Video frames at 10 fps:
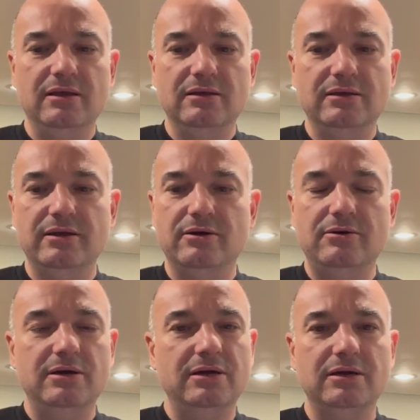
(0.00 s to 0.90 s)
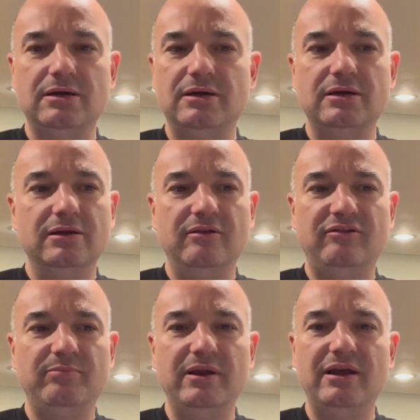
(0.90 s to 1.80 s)

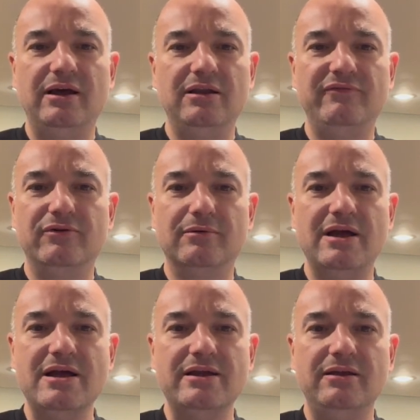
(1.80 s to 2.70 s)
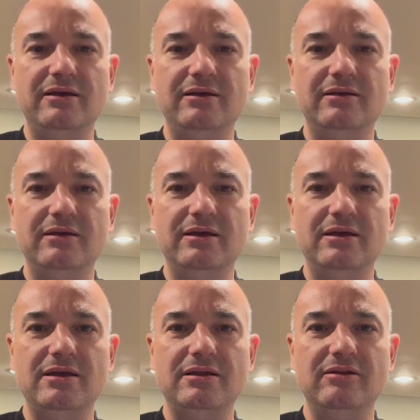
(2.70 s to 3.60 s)
it's been a hell of a ride,
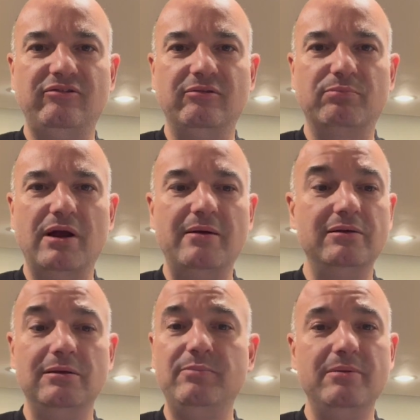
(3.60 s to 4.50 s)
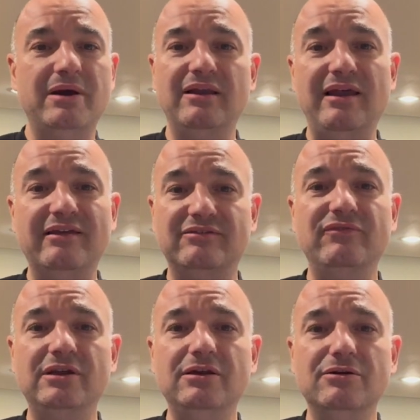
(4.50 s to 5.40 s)
and this will probably be my last
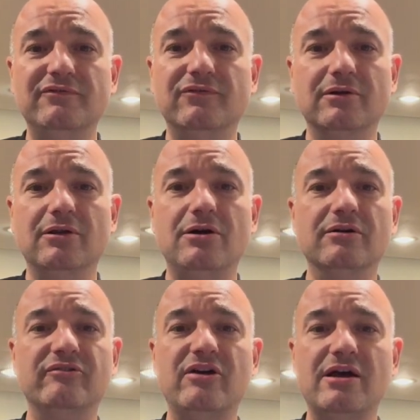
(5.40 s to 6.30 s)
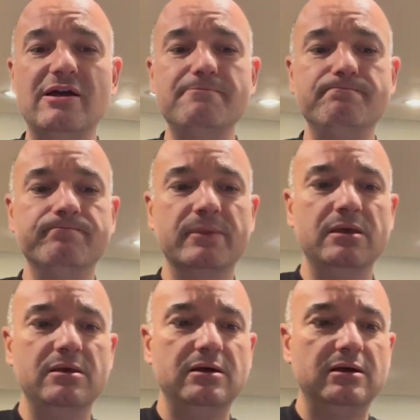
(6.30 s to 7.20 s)
video for a long time.
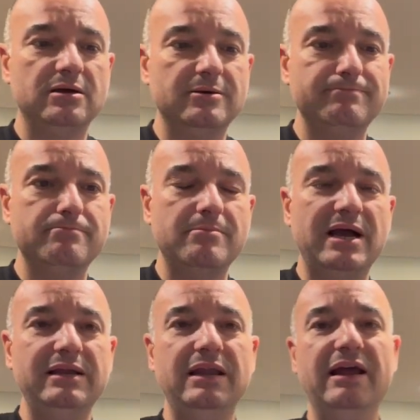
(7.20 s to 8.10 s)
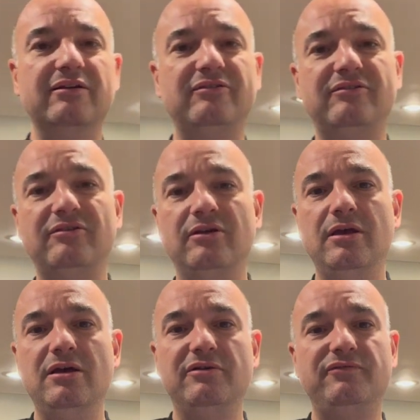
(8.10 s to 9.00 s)
My next
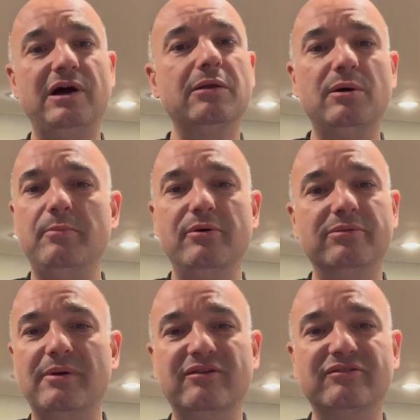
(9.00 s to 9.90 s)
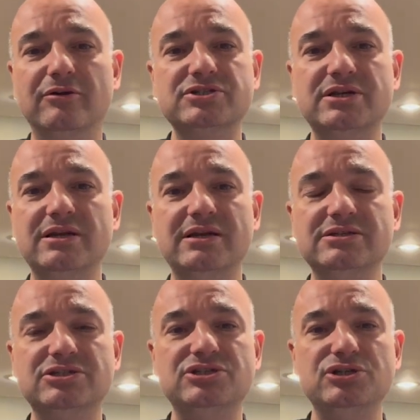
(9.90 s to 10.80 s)
follow-up with my surgeon
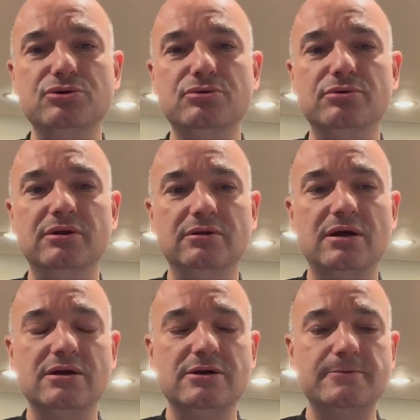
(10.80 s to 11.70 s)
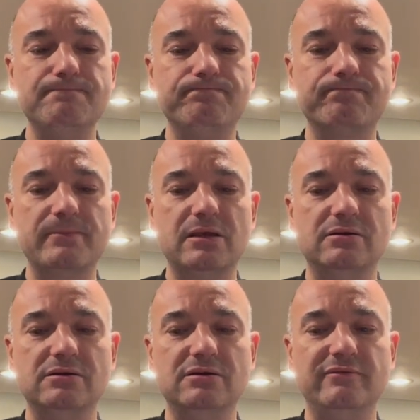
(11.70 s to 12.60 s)
is June
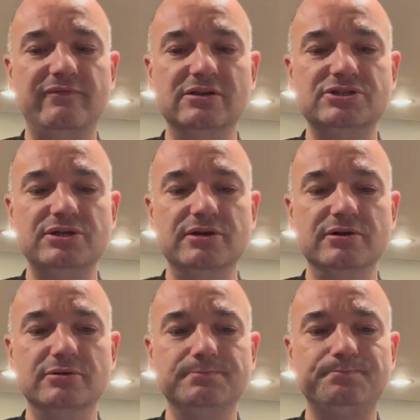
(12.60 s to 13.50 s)
of this year,